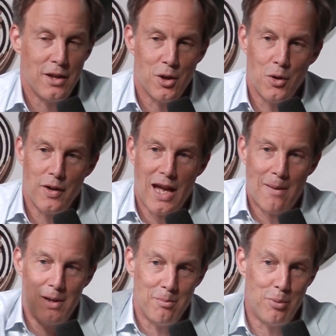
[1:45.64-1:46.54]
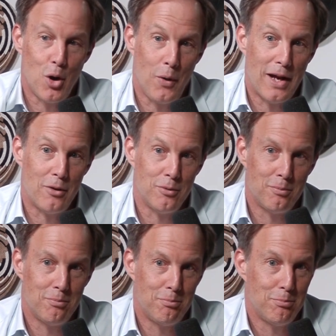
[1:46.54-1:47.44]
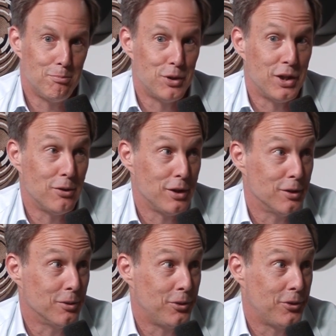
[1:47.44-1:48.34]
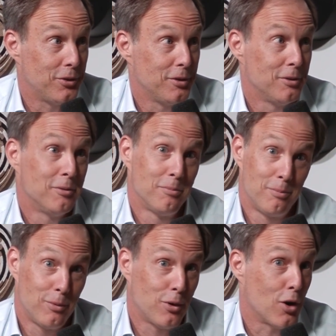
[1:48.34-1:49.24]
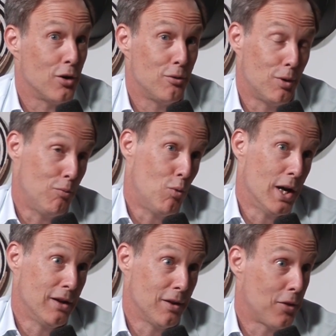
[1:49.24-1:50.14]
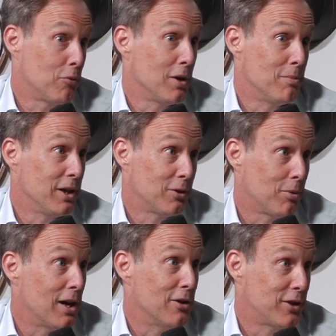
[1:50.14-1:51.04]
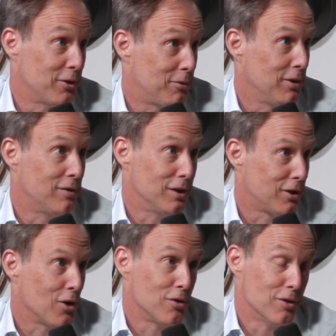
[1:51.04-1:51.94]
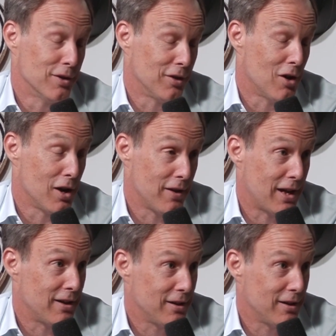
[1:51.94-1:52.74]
go to the cabinet and pull out materials, Cardinal, well, one of the three big suppliers right, ex- that's delivering, exactly. Cardinal does a lot of that.